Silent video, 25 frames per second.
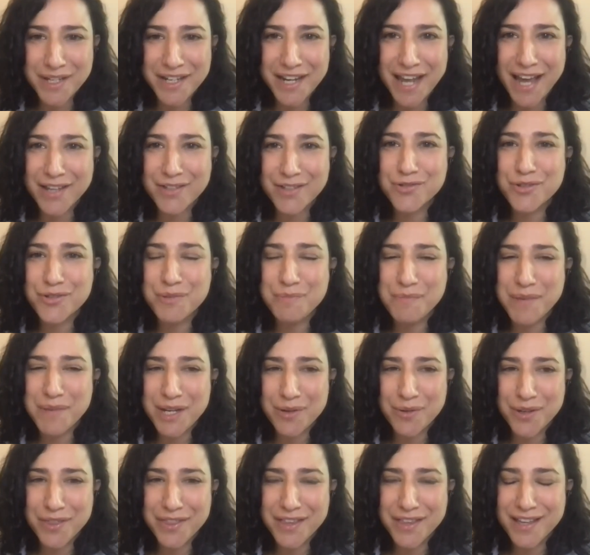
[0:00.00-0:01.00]
extra
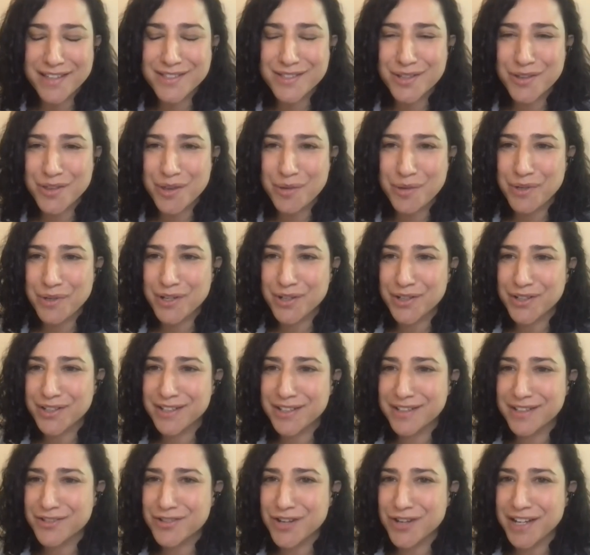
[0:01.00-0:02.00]
minute with us so that we
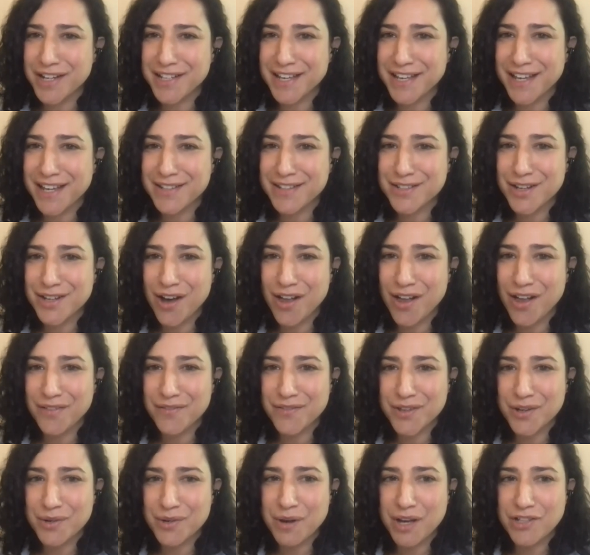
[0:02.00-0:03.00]
could try to get to all
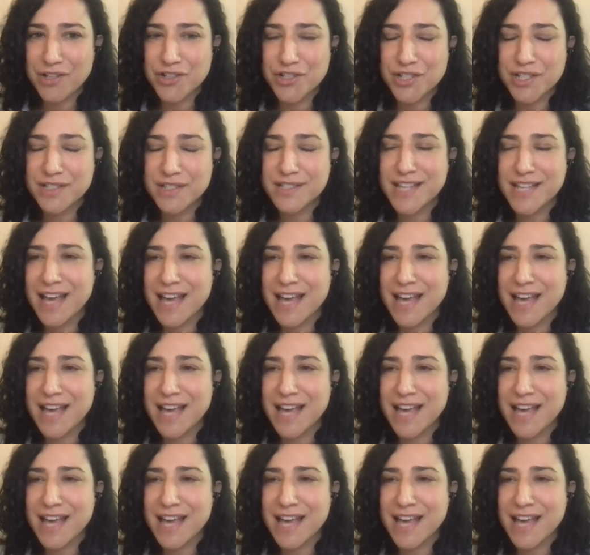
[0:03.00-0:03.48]
of the questions.